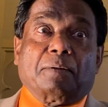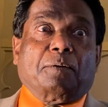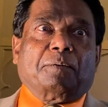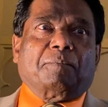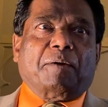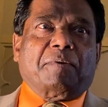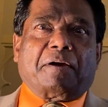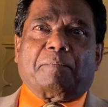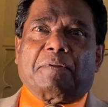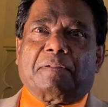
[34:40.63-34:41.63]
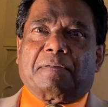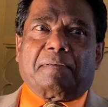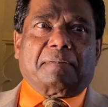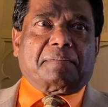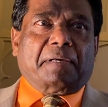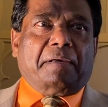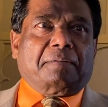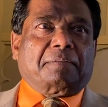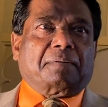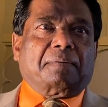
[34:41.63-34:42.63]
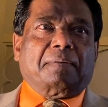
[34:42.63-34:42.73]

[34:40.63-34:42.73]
oh, maybe I'm in the eighth.